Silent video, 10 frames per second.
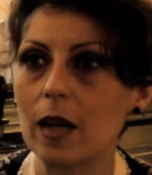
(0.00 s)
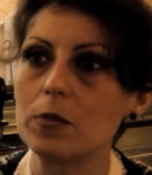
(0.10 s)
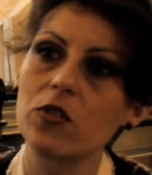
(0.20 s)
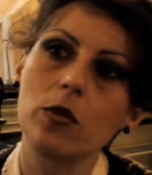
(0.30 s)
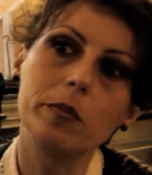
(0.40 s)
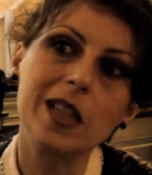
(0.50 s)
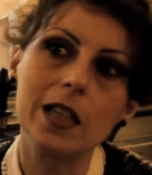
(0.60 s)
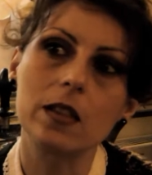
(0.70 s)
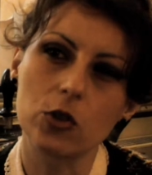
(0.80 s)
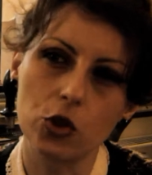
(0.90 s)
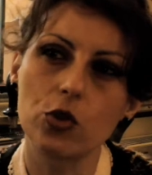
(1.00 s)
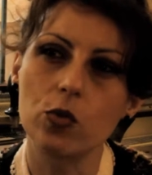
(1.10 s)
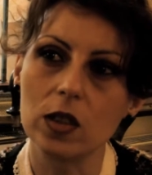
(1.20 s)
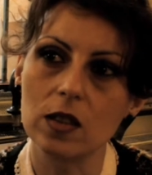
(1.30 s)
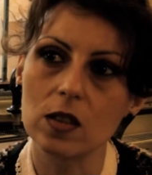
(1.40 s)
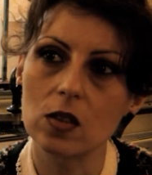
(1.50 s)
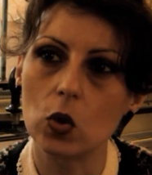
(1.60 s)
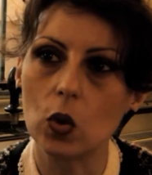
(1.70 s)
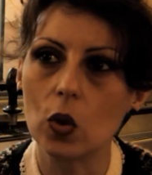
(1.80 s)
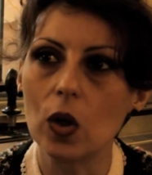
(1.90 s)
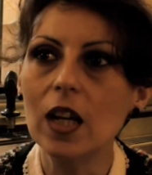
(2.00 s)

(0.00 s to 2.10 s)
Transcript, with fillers: comes from beginner students, so